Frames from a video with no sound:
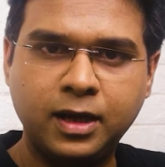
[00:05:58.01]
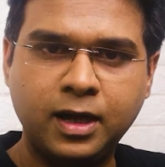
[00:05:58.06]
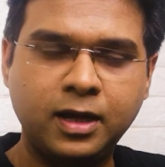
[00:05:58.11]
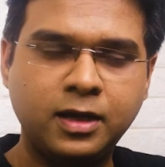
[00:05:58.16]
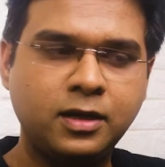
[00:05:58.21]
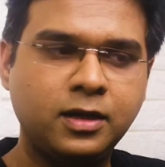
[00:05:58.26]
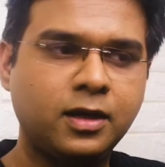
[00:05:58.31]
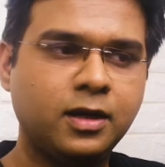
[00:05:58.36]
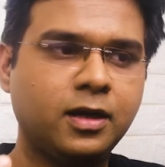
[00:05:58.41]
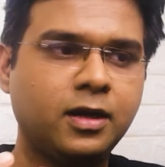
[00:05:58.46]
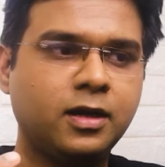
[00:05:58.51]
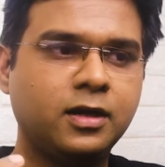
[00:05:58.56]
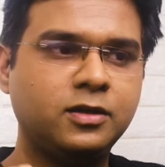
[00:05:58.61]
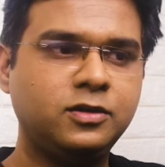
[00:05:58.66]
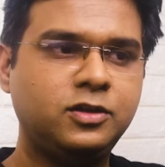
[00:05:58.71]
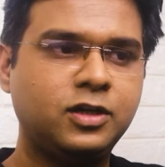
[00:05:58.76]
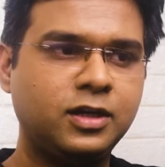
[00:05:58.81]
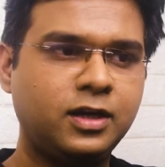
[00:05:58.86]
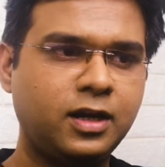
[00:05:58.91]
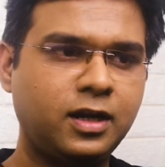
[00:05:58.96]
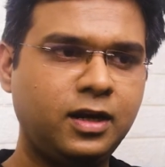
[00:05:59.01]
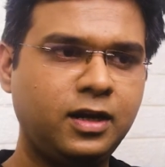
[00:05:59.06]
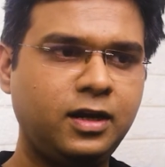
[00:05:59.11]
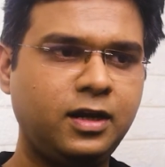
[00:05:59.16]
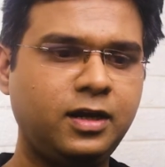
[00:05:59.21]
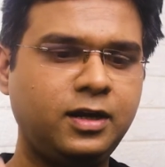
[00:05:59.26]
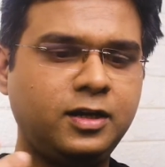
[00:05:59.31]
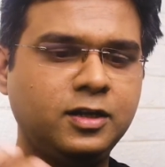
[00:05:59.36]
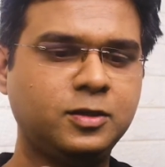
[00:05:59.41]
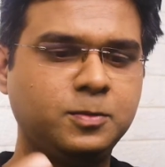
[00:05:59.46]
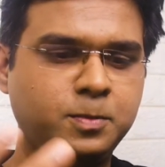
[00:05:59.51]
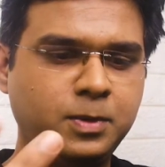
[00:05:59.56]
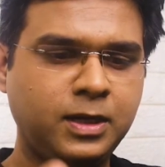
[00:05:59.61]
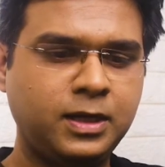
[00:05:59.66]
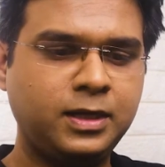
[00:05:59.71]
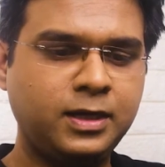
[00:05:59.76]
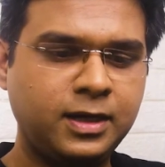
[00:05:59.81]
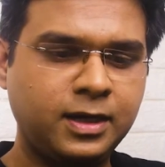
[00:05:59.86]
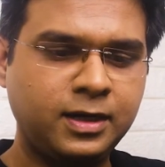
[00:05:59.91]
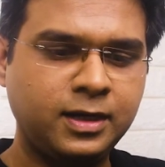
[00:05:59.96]
And generally, it is
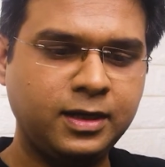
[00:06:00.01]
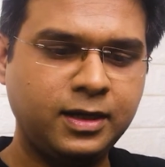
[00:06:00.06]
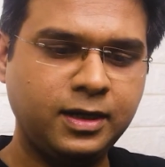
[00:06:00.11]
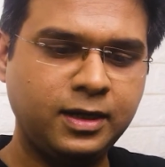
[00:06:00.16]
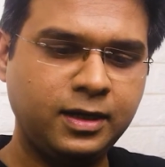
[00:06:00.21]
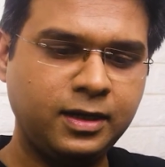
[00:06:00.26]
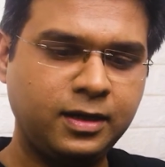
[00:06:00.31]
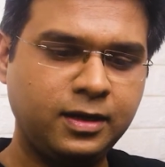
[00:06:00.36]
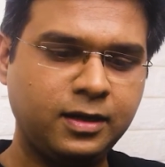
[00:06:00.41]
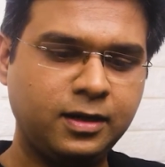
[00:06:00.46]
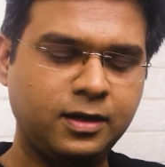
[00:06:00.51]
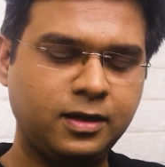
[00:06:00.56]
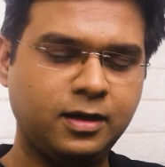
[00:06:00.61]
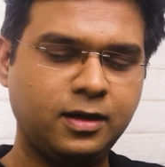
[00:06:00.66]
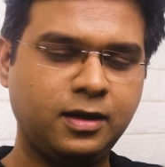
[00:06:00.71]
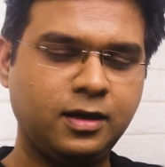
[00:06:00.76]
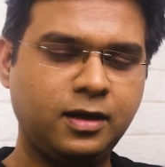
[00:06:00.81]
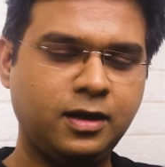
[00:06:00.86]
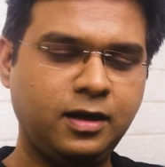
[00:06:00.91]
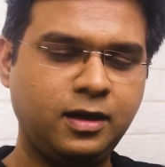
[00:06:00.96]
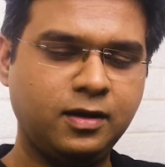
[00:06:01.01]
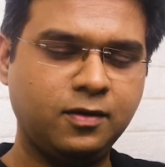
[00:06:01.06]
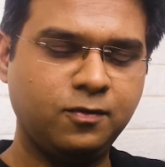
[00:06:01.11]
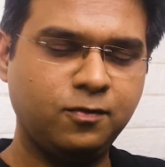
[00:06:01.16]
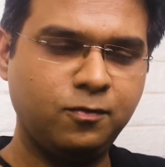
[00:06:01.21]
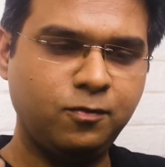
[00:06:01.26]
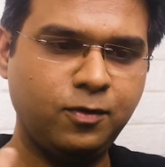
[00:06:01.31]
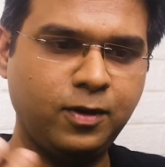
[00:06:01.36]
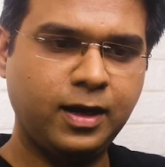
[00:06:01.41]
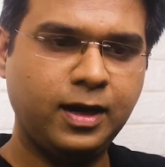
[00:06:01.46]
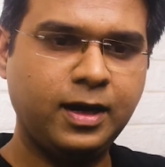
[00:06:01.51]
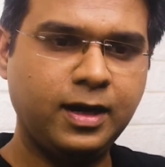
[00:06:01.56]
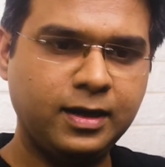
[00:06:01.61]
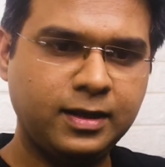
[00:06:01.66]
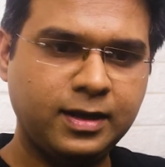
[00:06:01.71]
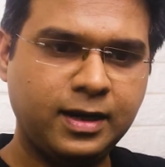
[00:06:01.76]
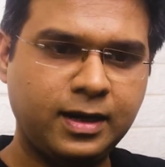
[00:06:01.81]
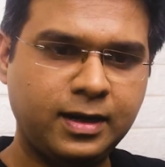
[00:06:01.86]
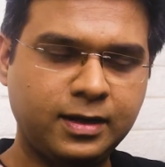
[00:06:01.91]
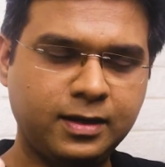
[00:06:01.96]
printed in a way
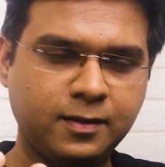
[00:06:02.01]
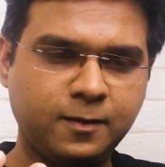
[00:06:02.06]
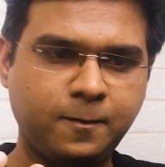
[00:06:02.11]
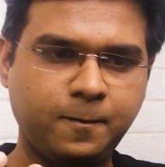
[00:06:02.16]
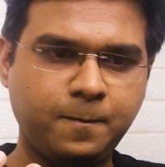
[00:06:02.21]
that